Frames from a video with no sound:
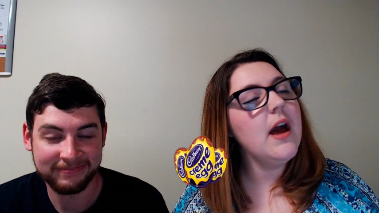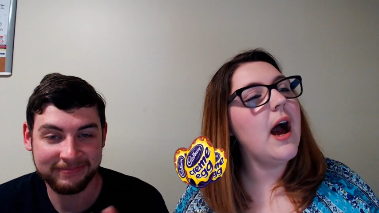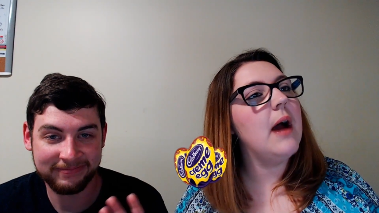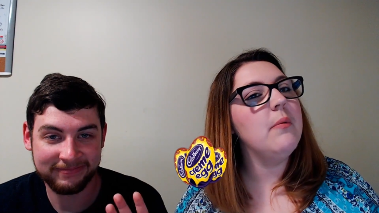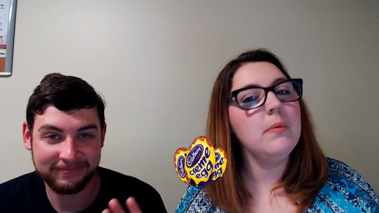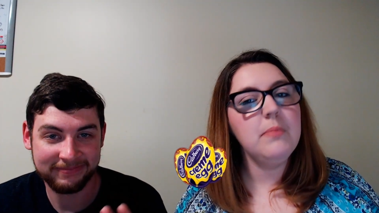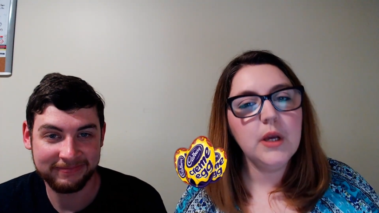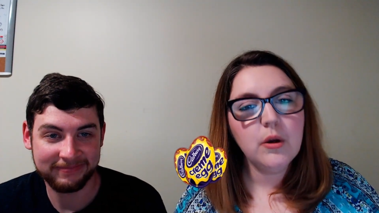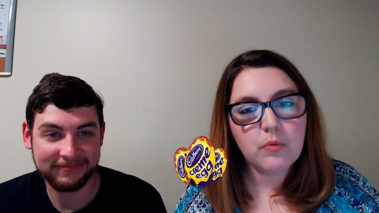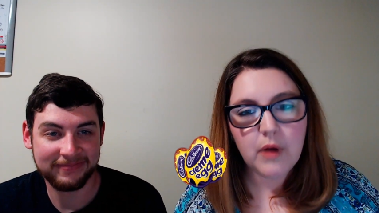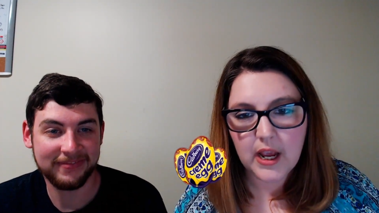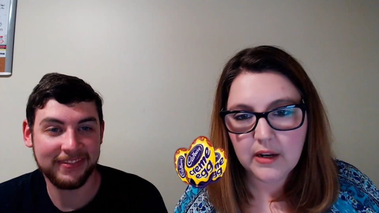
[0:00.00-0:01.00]
Speaker 1: I would be
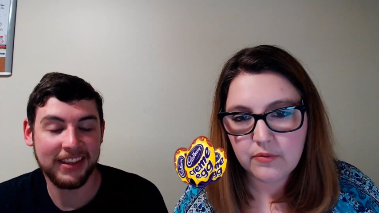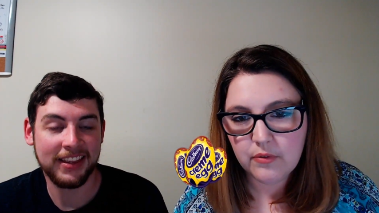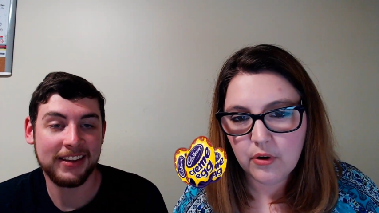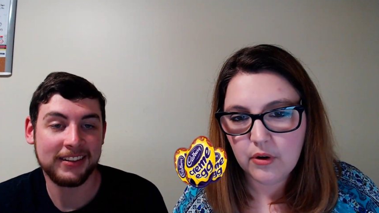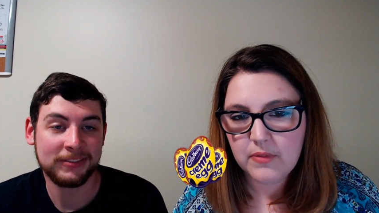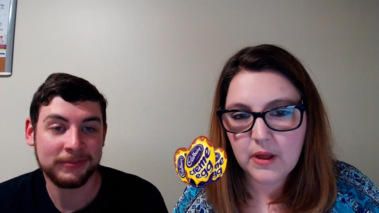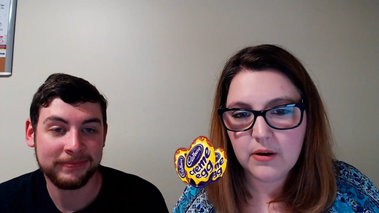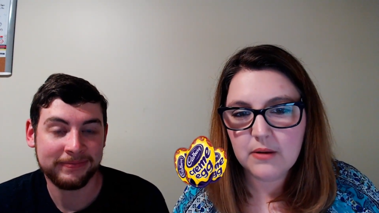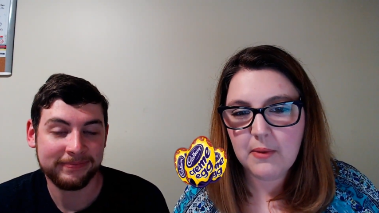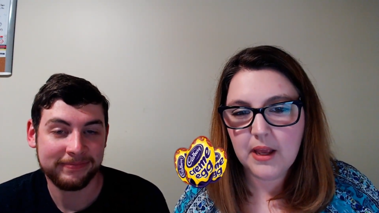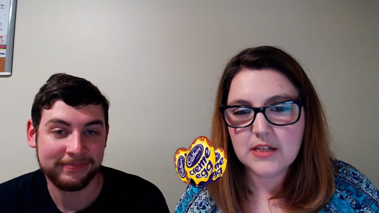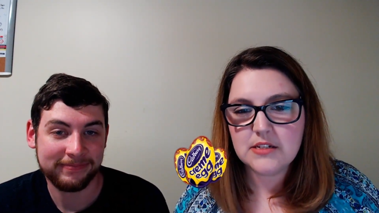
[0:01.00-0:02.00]
grateful if they're in
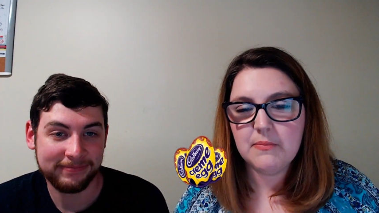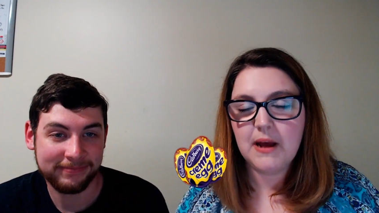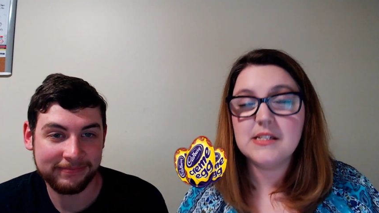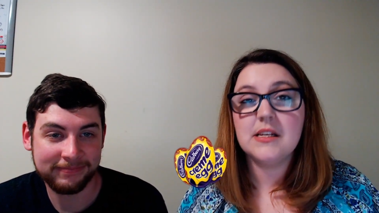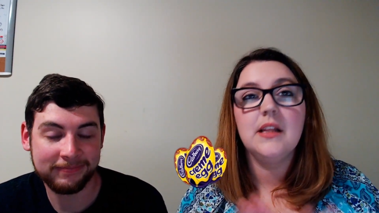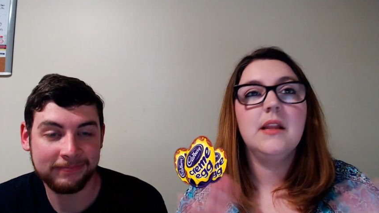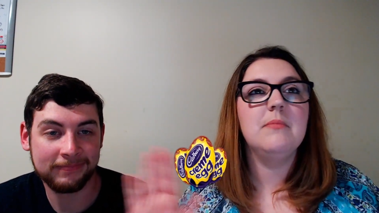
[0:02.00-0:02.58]
my Easter basket.